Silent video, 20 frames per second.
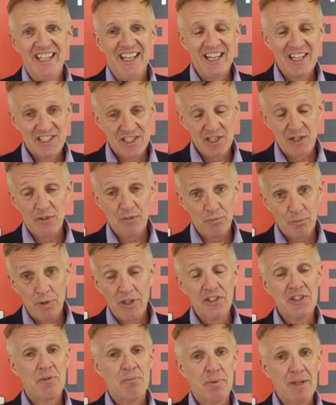So
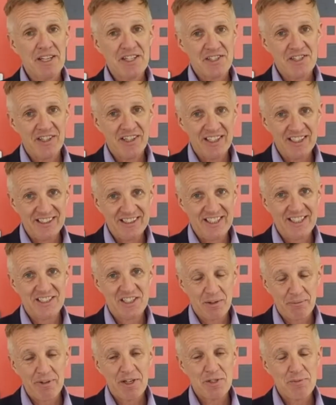well done Pizza,
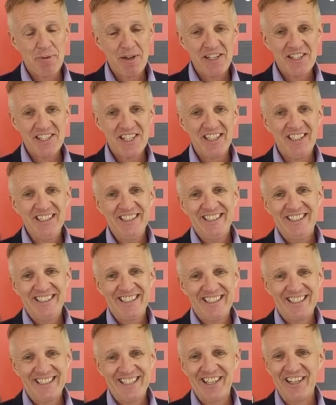Domino's Pizza,
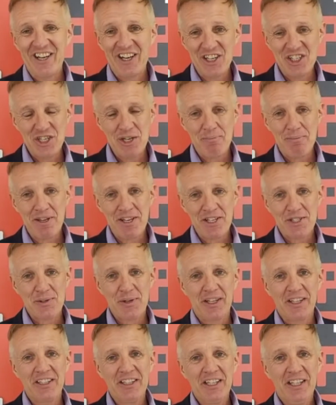and IGP as
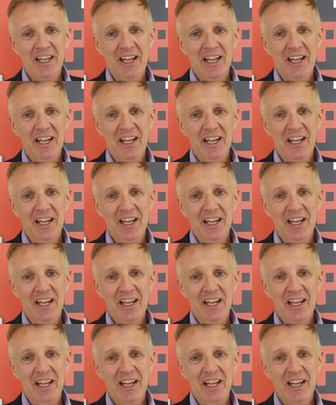well.